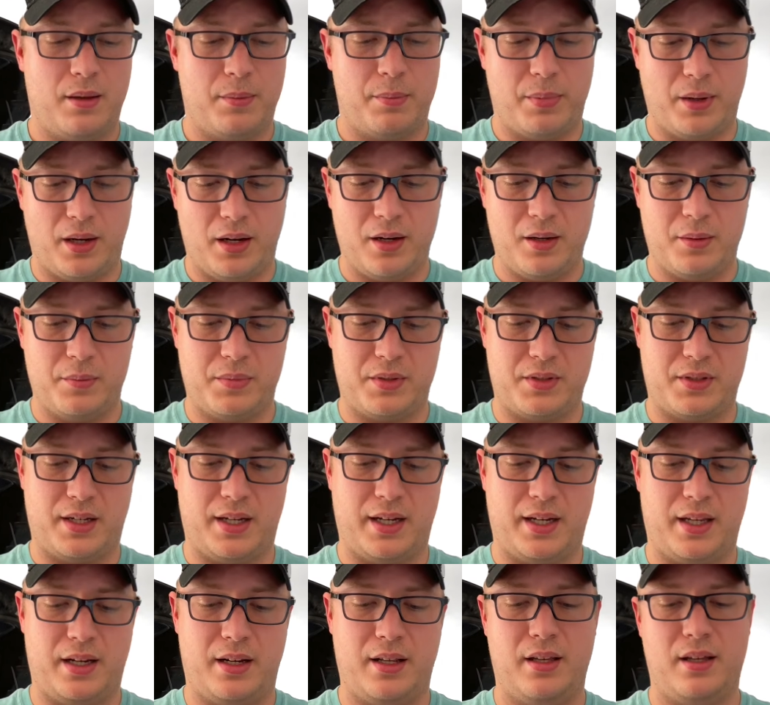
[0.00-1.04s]
bottom
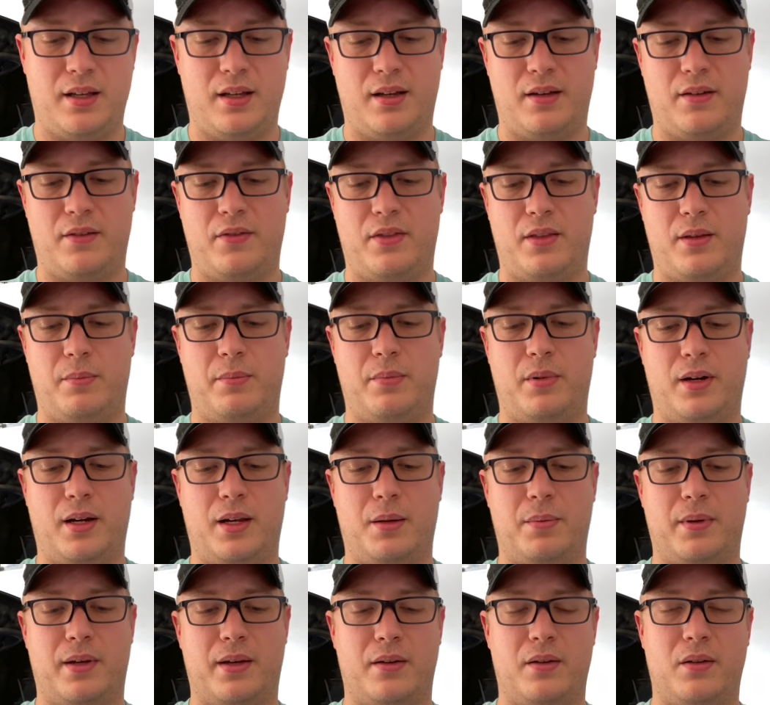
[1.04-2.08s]
side of the
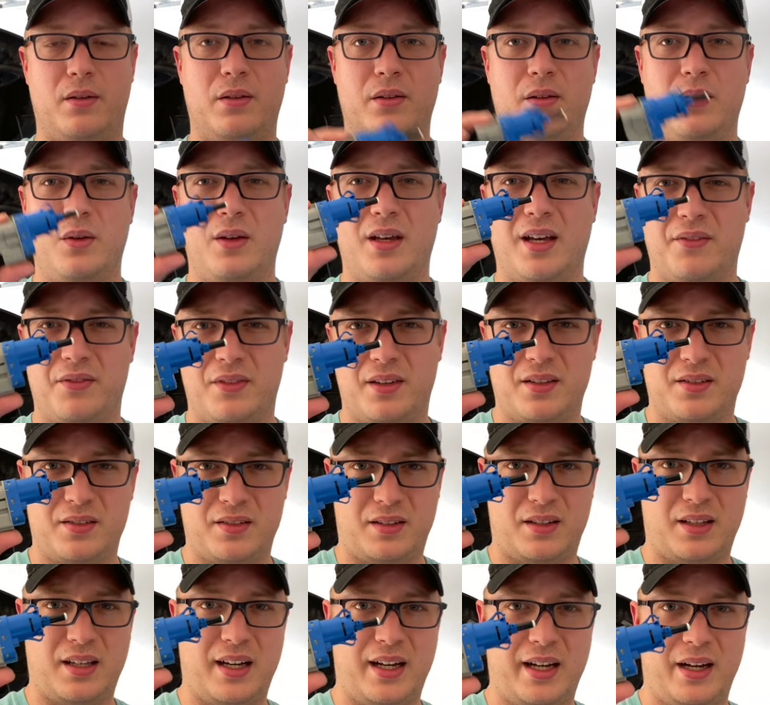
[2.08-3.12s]
brake pedal, you have this
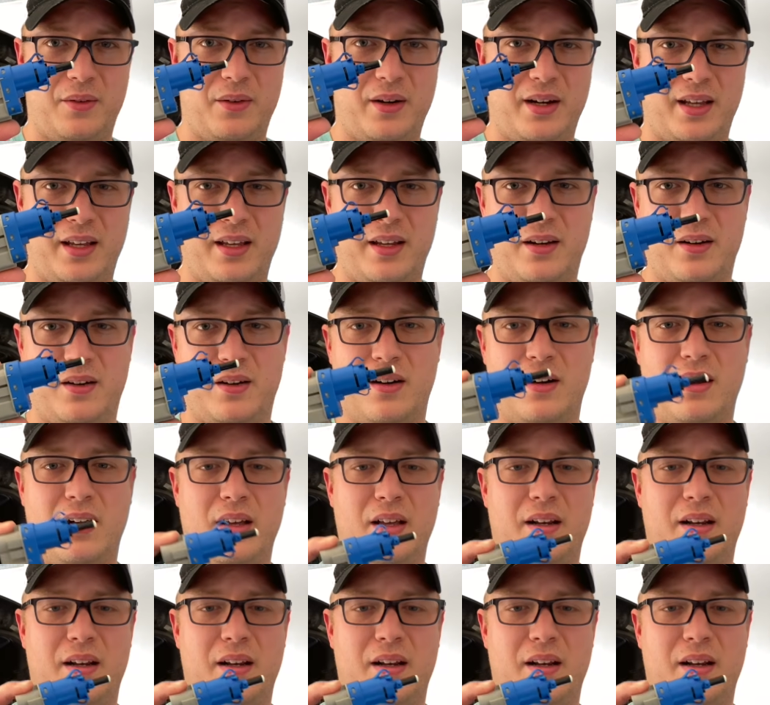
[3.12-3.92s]
guy right here.